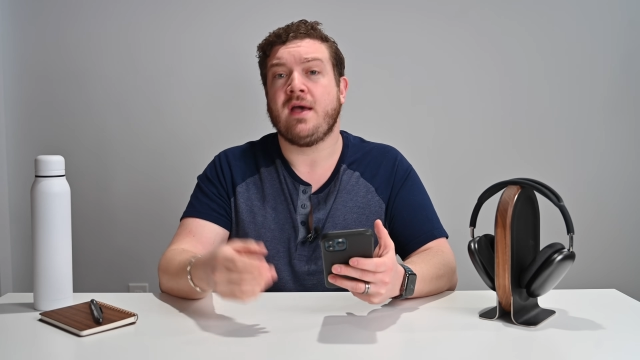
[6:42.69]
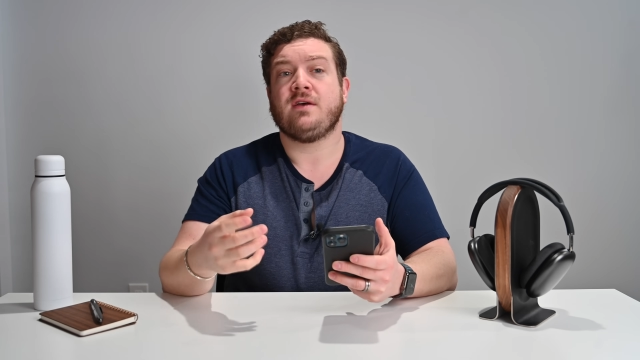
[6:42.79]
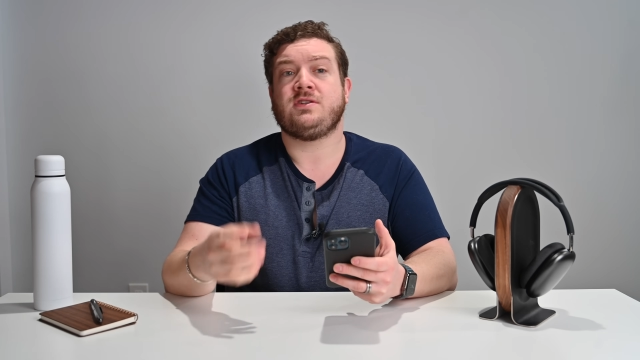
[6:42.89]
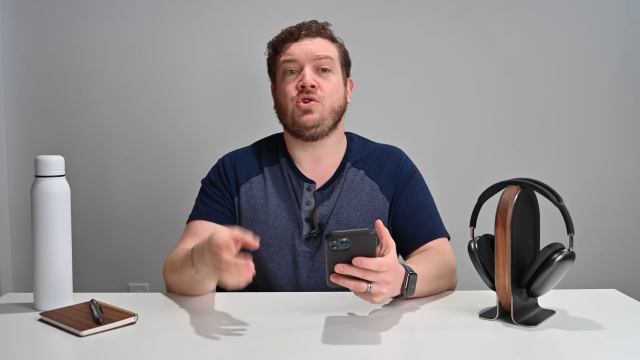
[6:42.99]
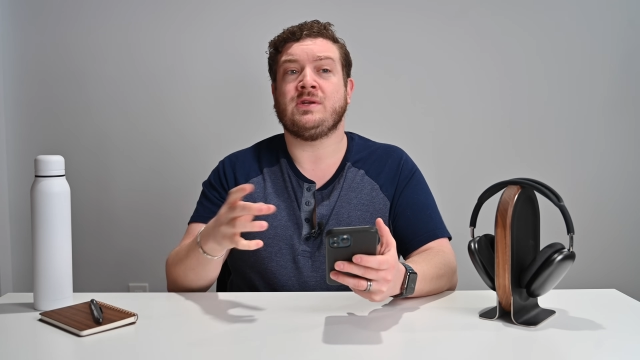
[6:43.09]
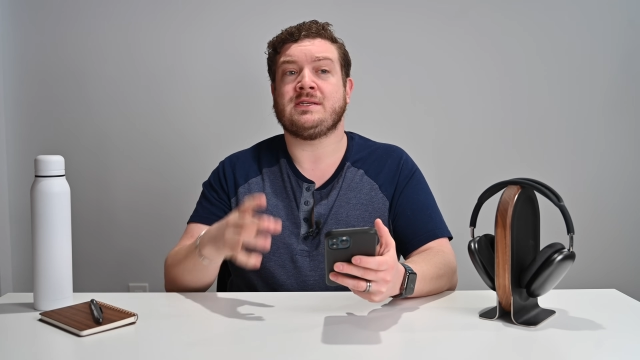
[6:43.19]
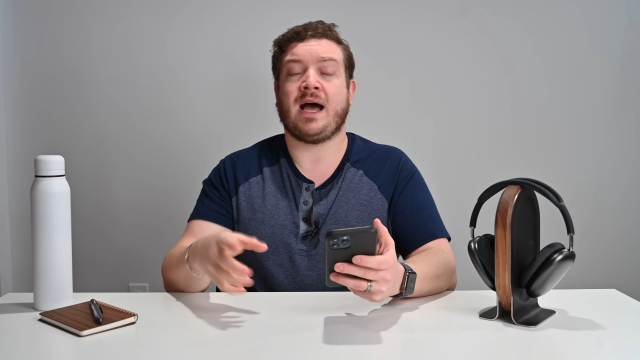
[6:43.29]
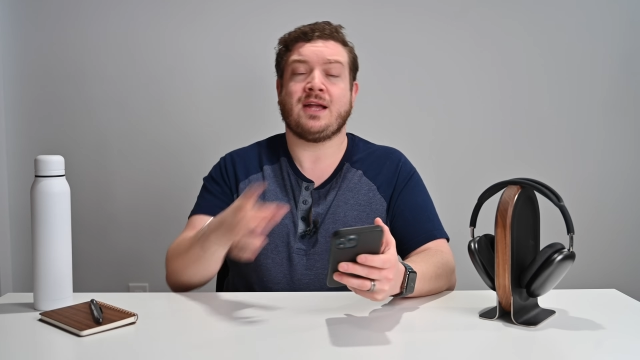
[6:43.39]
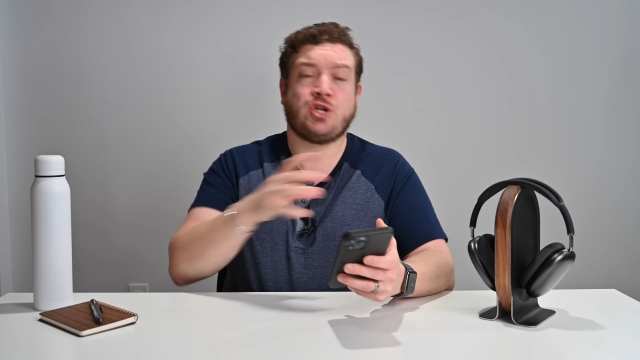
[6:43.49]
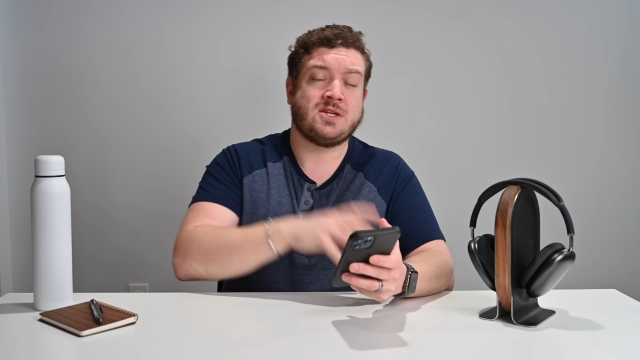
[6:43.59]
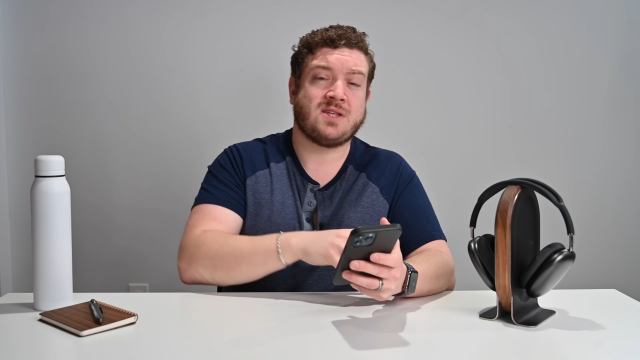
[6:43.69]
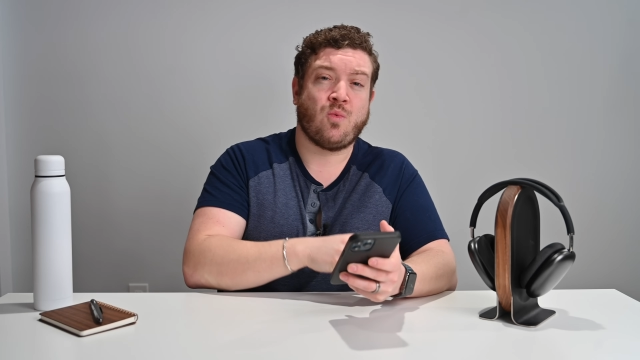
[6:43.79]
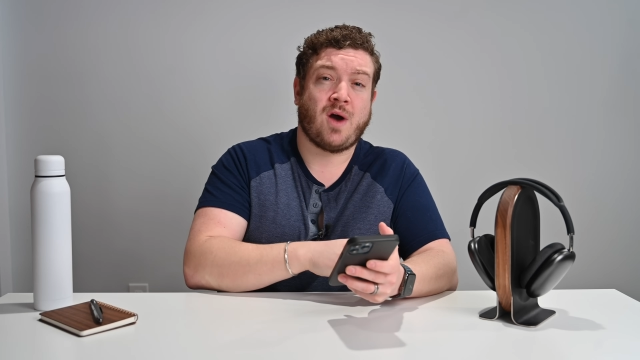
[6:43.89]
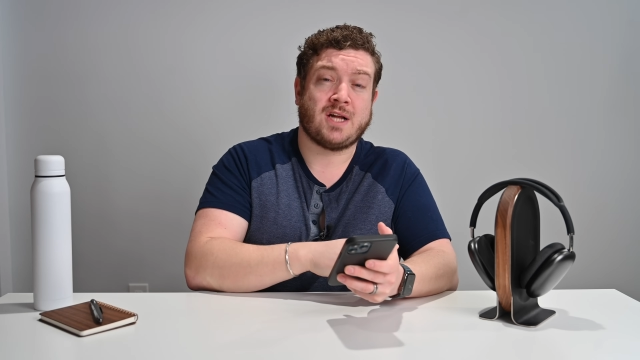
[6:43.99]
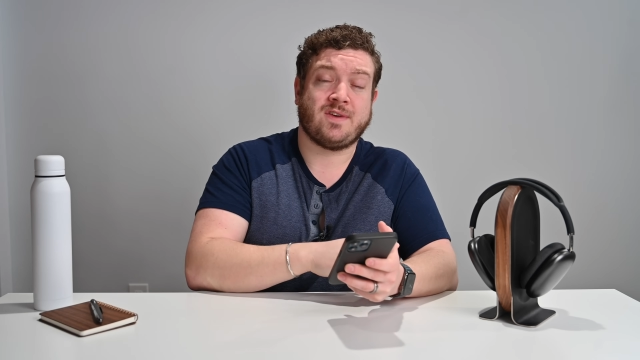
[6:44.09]
So you can tie change that
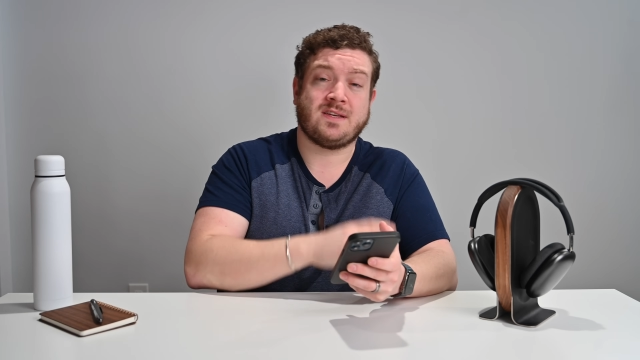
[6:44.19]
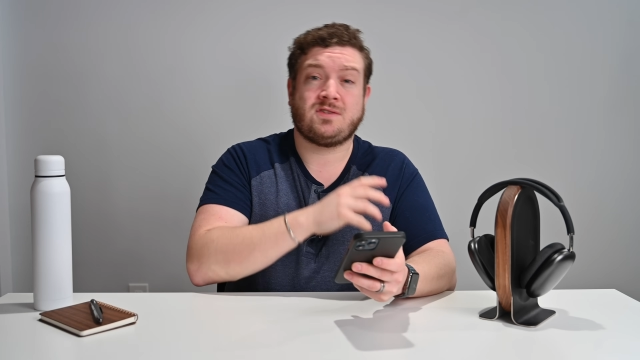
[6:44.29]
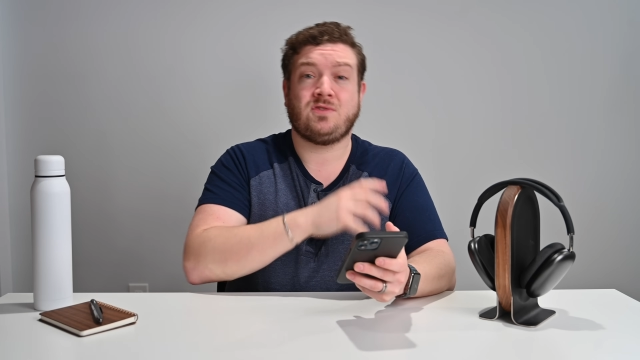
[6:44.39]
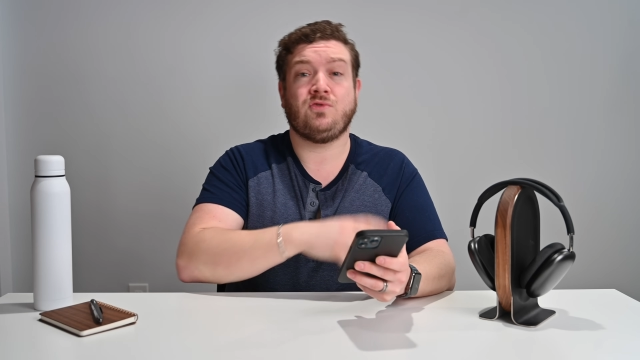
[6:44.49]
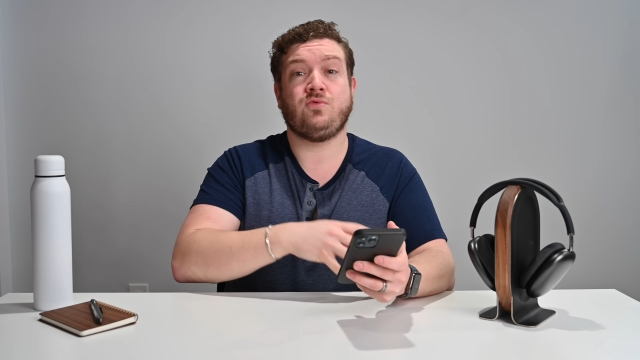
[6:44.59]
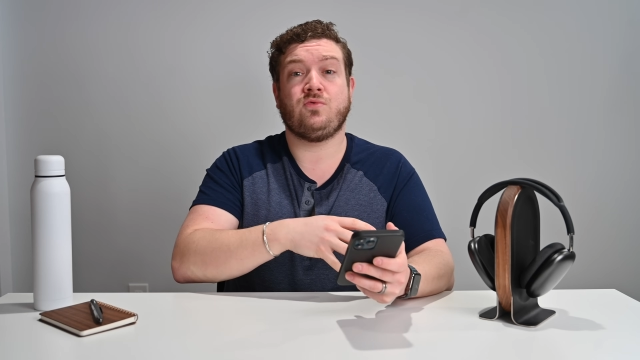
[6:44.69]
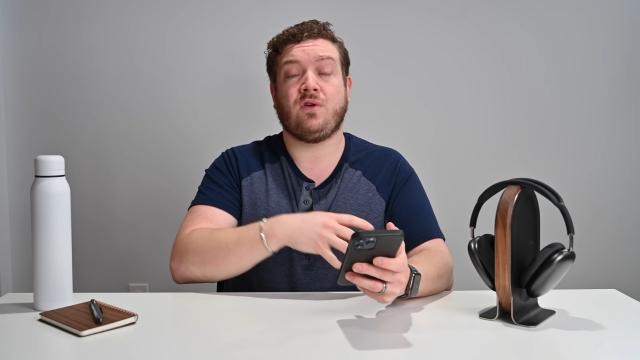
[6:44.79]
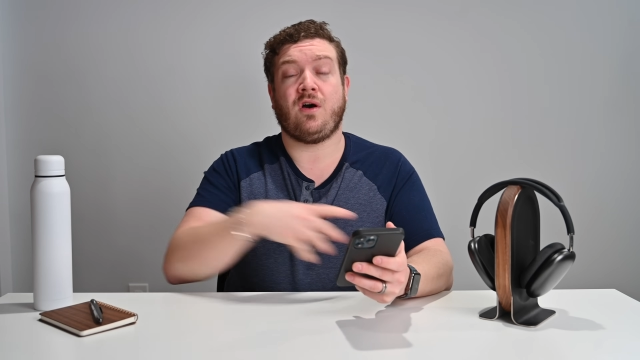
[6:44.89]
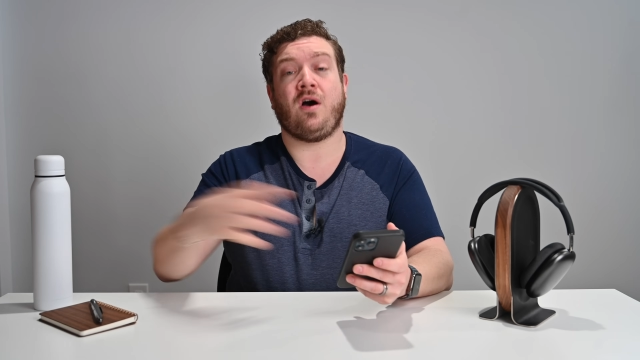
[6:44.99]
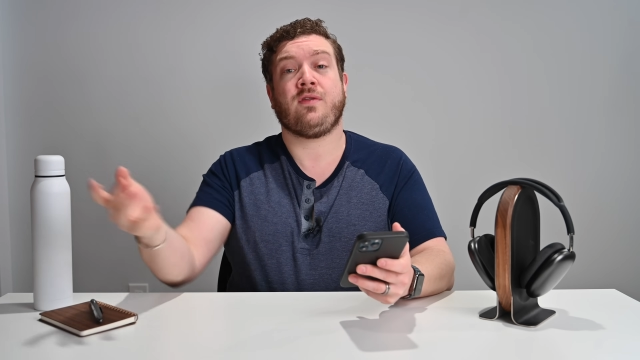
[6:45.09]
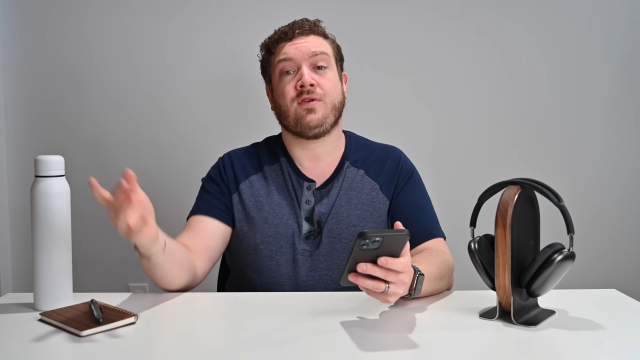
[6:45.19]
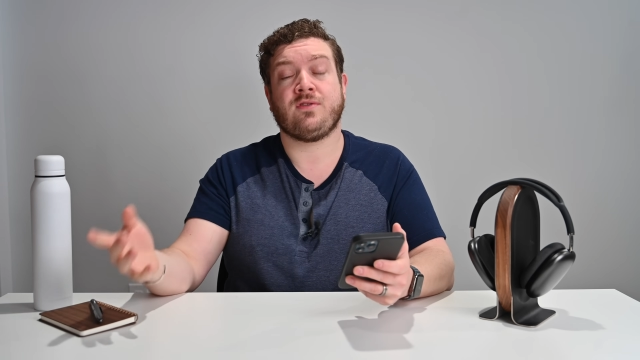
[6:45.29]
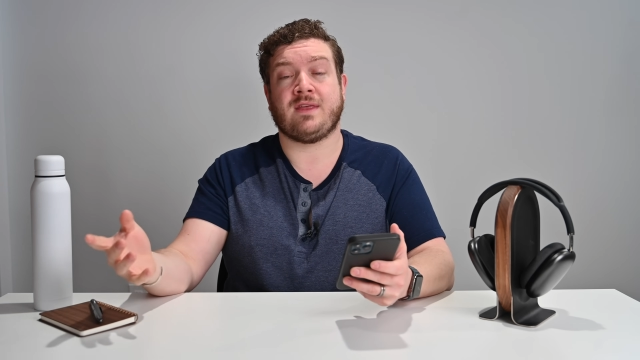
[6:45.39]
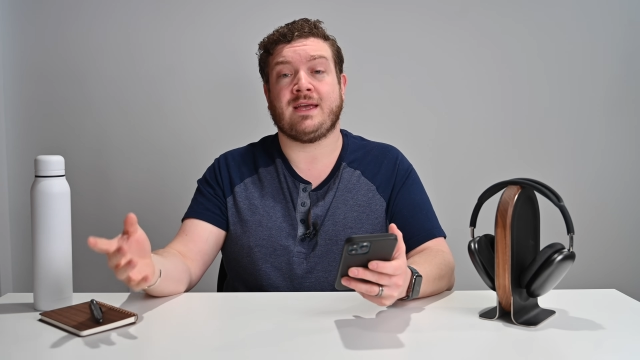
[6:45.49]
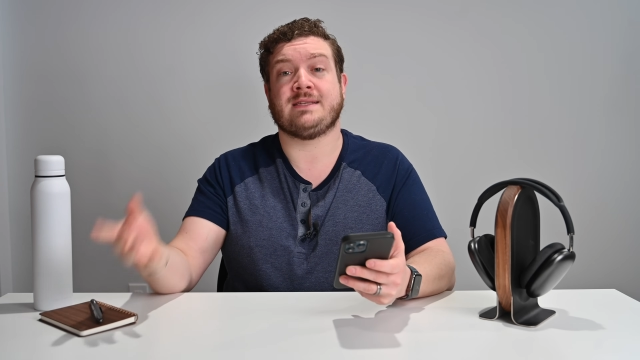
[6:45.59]
watch face to other
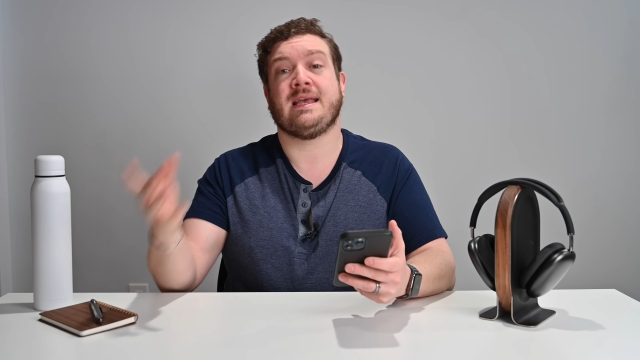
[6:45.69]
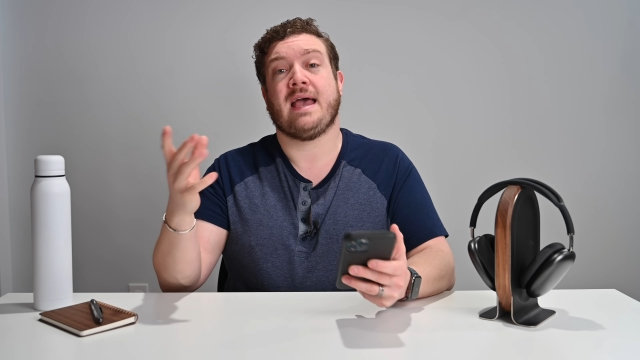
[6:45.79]
things